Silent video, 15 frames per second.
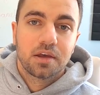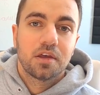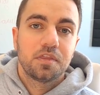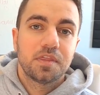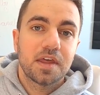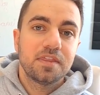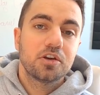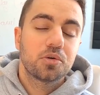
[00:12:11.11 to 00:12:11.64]

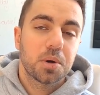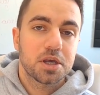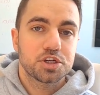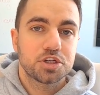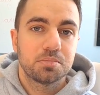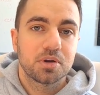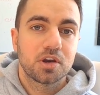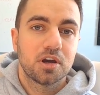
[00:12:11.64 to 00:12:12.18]
Then the
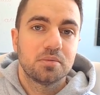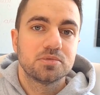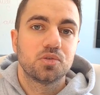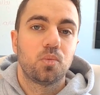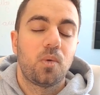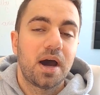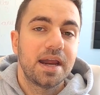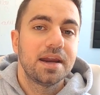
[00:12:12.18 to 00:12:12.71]
question becomes,
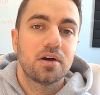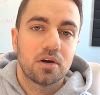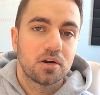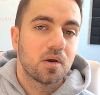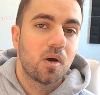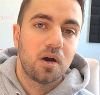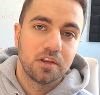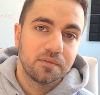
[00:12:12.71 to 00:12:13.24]
why are
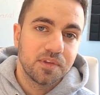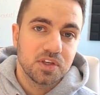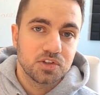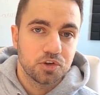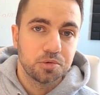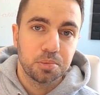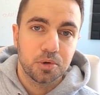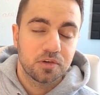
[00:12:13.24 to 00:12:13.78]
all of these
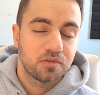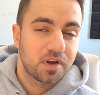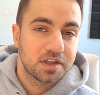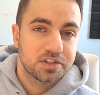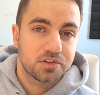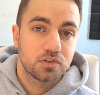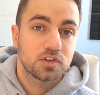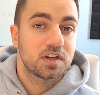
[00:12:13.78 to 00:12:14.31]
super
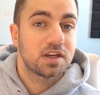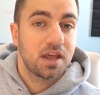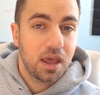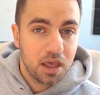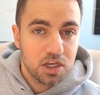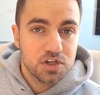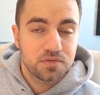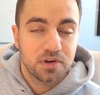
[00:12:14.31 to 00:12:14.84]
investors and
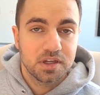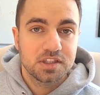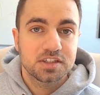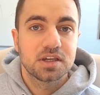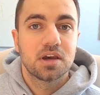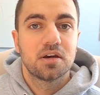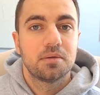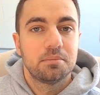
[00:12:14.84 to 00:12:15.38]
hedge funds
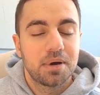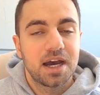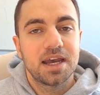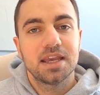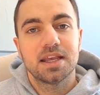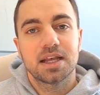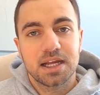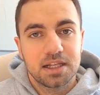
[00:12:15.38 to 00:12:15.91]

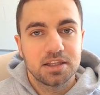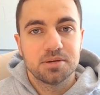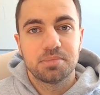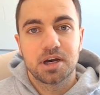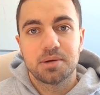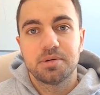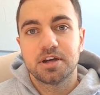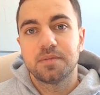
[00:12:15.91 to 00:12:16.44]
buying
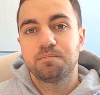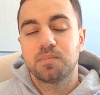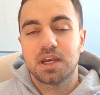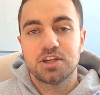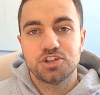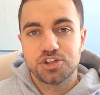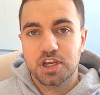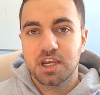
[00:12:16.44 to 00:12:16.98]
Alibaba
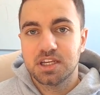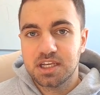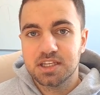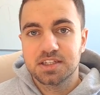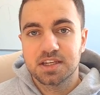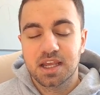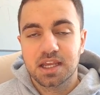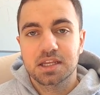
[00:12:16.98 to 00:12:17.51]
and JD
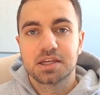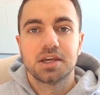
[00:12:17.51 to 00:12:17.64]
today?